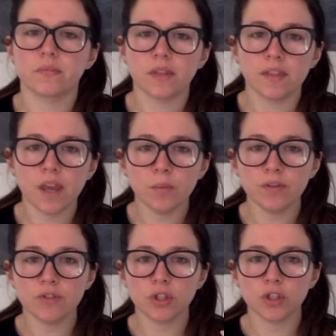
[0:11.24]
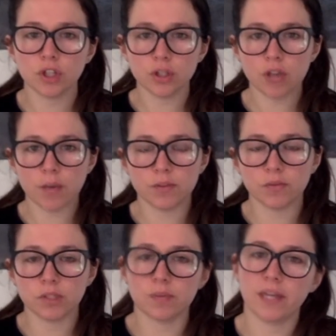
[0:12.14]
then we've done two types of
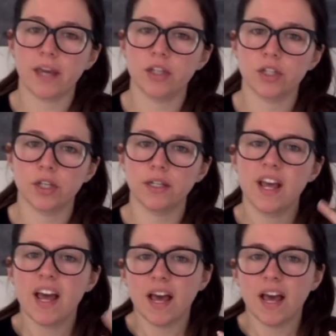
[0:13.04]
multiplication,